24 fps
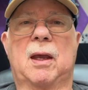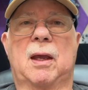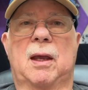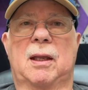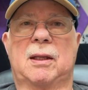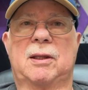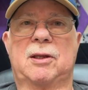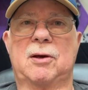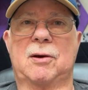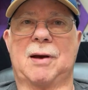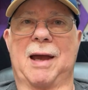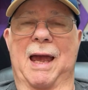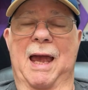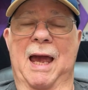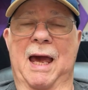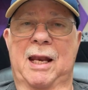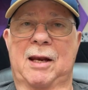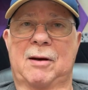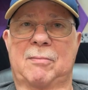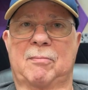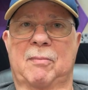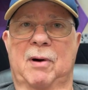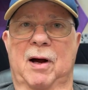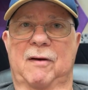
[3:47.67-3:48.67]
to
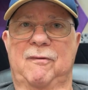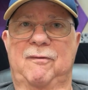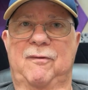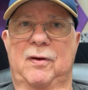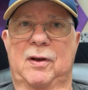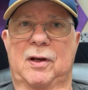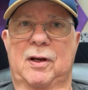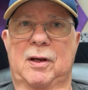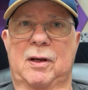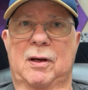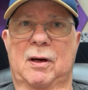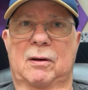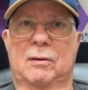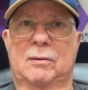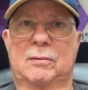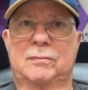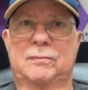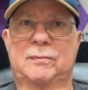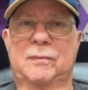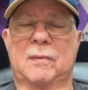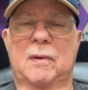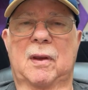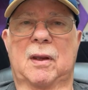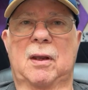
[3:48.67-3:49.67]
edit my video,
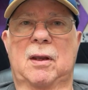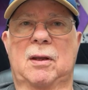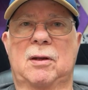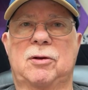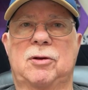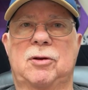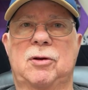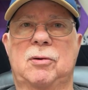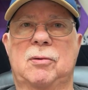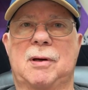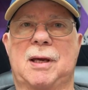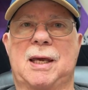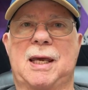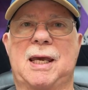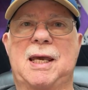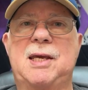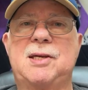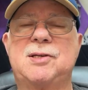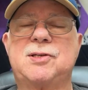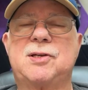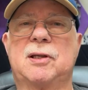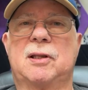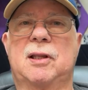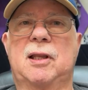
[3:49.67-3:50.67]
to
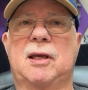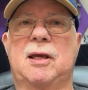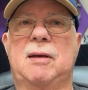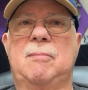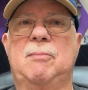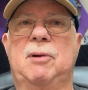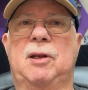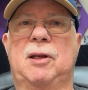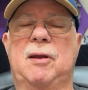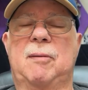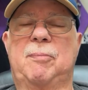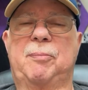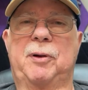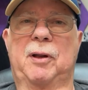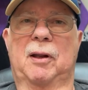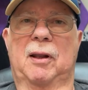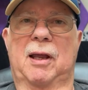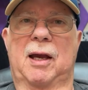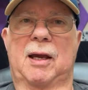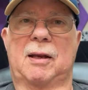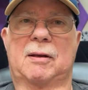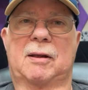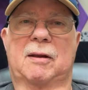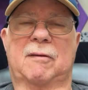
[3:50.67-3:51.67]
easily
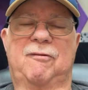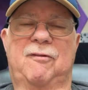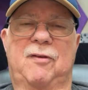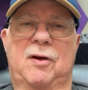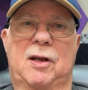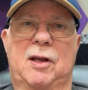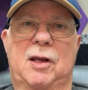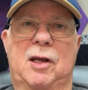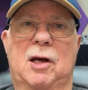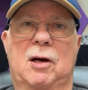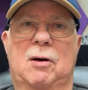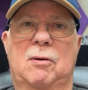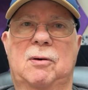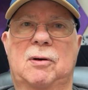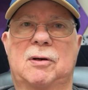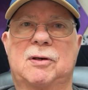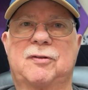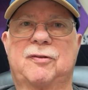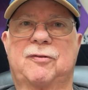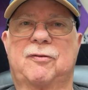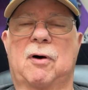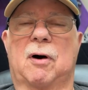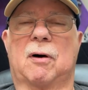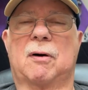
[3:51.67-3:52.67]
manipulate the video as
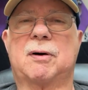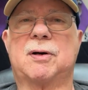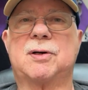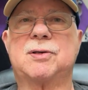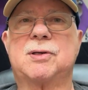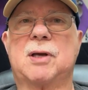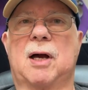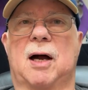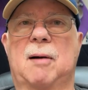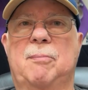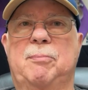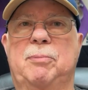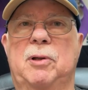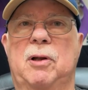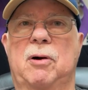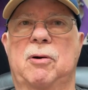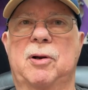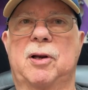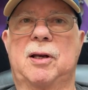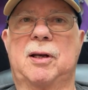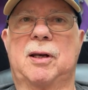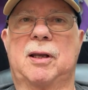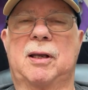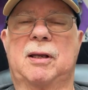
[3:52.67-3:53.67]
far as
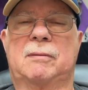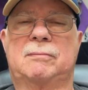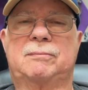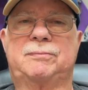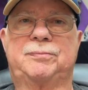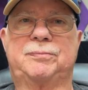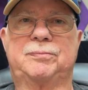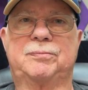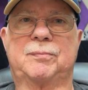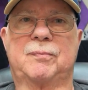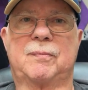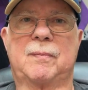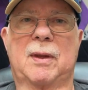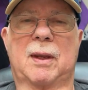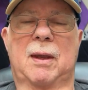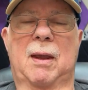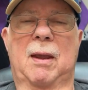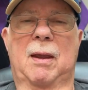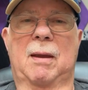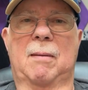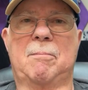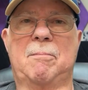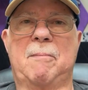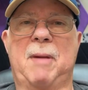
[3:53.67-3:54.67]
uploading it and
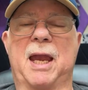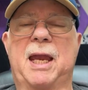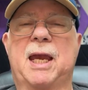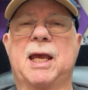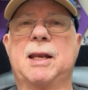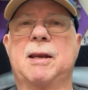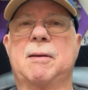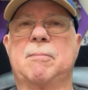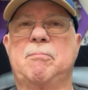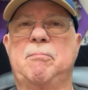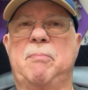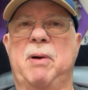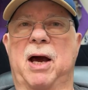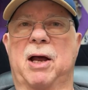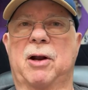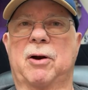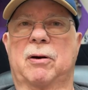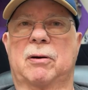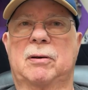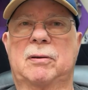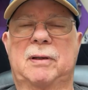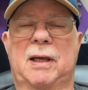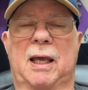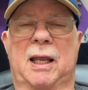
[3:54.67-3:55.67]
making it
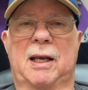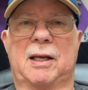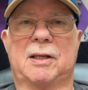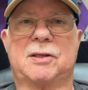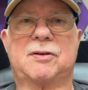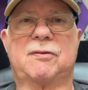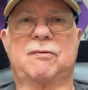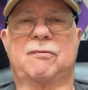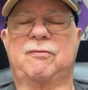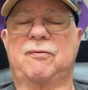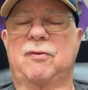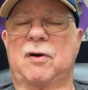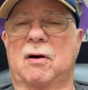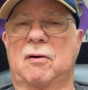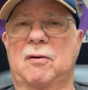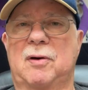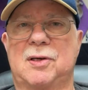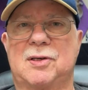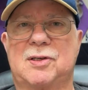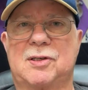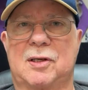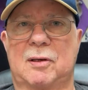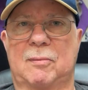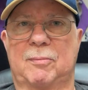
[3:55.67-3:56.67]
better. And it's very
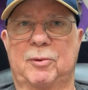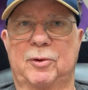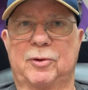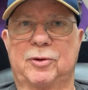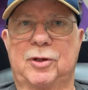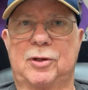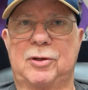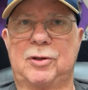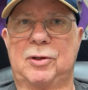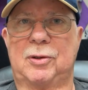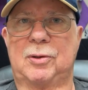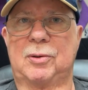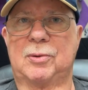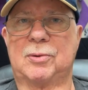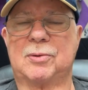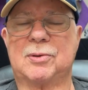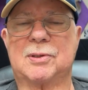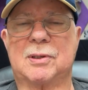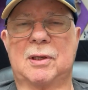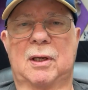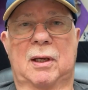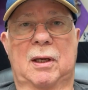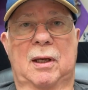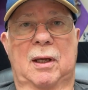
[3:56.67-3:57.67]
simple to
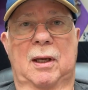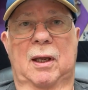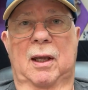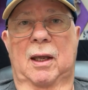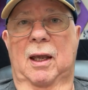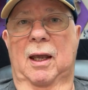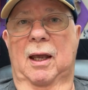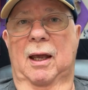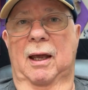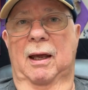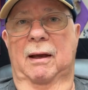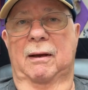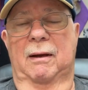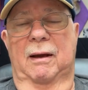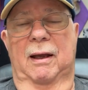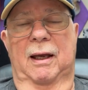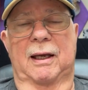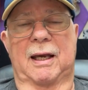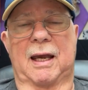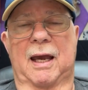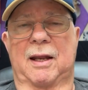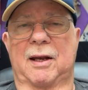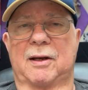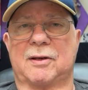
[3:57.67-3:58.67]
use.
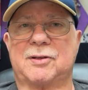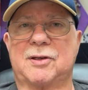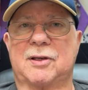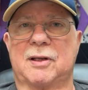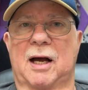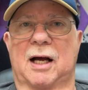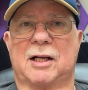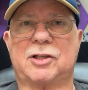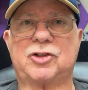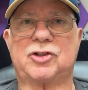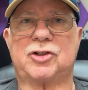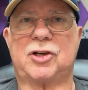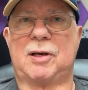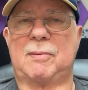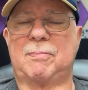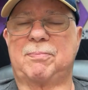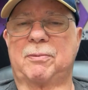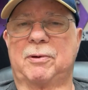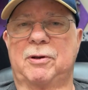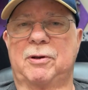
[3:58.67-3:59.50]
Again, it's not cheap to